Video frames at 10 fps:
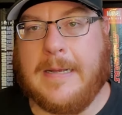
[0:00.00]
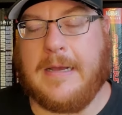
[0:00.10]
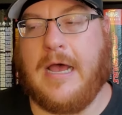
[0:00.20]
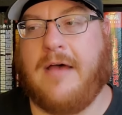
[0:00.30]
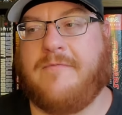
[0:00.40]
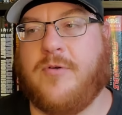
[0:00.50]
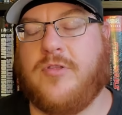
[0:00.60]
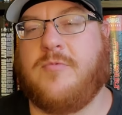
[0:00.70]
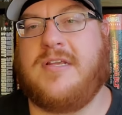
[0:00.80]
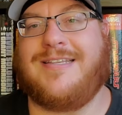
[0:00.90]
for
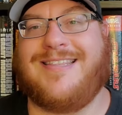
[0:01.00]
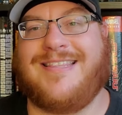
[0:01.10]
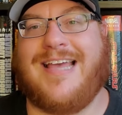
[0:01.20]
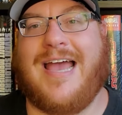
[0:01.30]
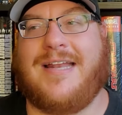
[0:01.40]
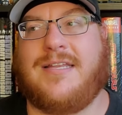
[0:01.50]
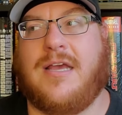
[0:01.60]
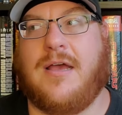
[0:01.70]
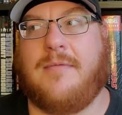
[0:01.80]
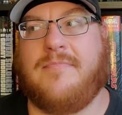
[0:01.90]
the reason that
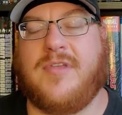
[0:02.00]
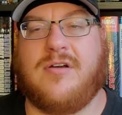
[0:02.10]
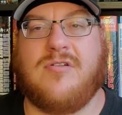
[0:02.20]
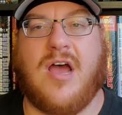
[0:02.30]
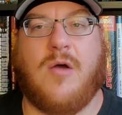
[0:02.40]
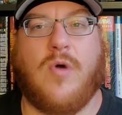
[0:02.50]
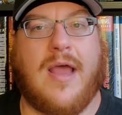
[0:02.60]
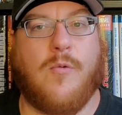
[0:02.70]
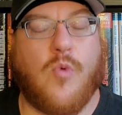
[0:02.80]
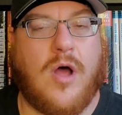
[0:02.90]
they're not what
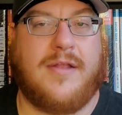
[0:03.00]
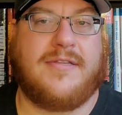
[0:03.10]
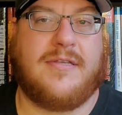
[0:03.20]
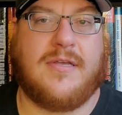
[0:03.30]
I want.